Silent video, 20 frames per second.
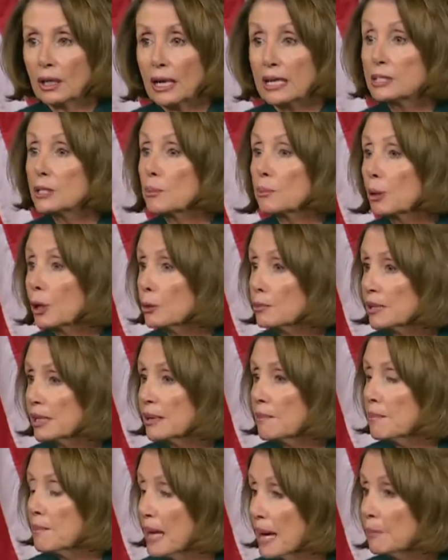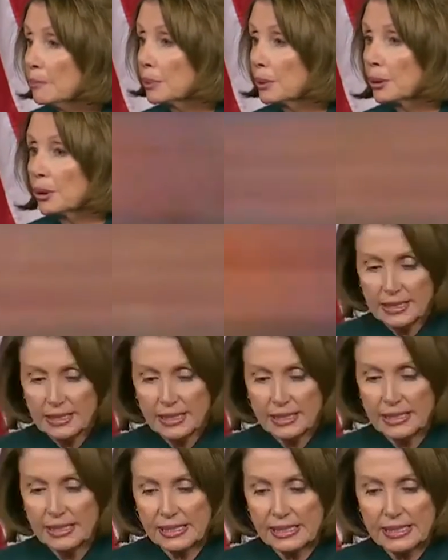as a permanent member. It's
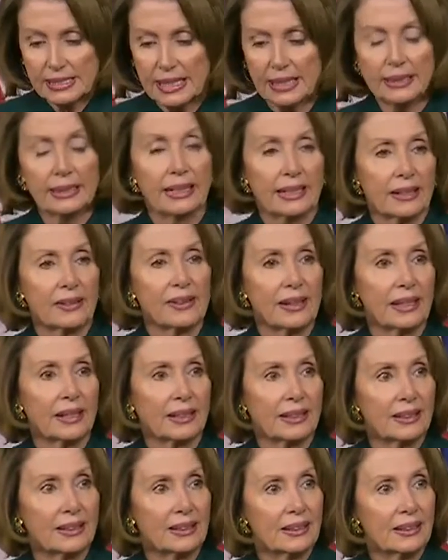a stunning thing